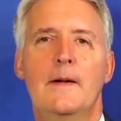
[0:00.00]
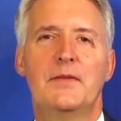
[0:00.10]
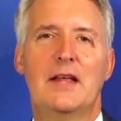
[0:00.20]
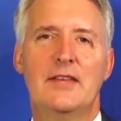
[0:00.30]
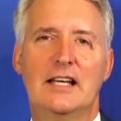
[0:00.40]

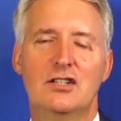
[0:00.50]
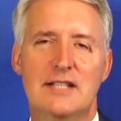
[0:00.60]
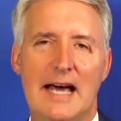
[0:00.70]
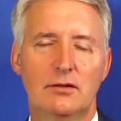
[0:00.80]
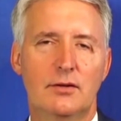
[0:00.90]
And they can
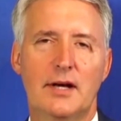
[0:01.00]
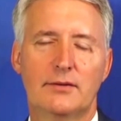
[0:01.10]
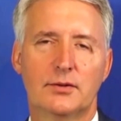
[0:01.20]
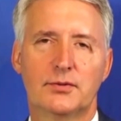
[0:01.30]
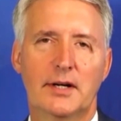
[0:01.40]
download that
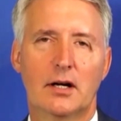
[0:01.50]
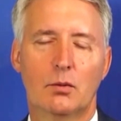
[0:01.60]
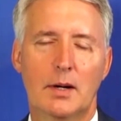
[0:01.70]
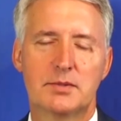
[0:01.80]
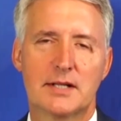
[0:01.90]
for free on our
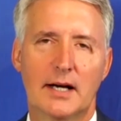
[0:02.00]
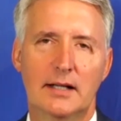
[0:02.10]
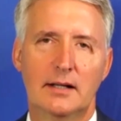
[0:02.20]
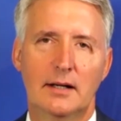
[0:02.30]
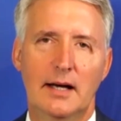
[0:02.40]

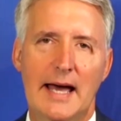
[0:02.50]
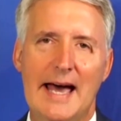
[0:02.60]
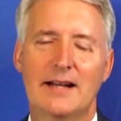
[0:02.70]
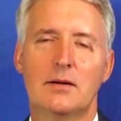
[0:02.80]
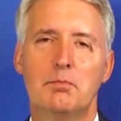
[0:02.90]
website
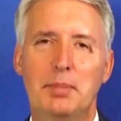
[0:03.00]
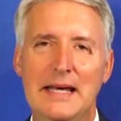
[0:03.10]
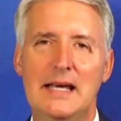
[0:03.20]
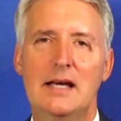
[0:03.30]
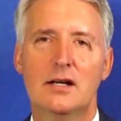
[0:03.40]
at
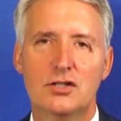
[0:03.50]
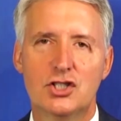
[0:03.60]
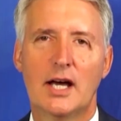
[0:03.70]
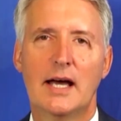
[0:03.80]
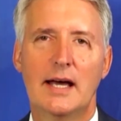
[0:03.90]

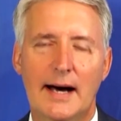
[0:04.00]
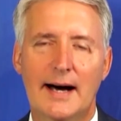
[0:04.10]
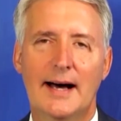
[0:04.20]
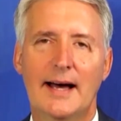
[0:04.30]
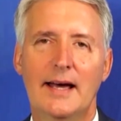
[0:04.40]
pji.org.